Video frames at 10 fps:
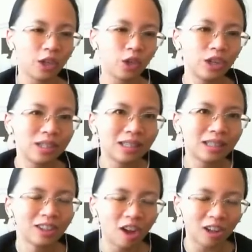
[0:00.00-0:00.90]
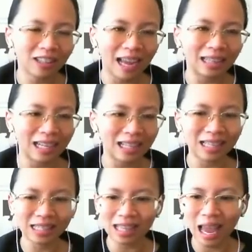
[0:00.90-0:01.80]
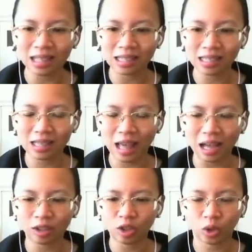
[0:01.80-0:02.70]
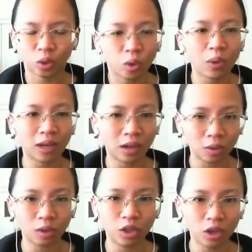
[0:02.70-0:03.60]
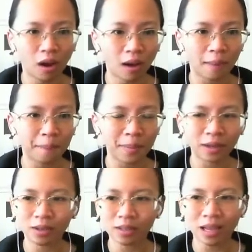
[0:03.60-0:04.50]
you're still not getting the sense that you're doing a good job, because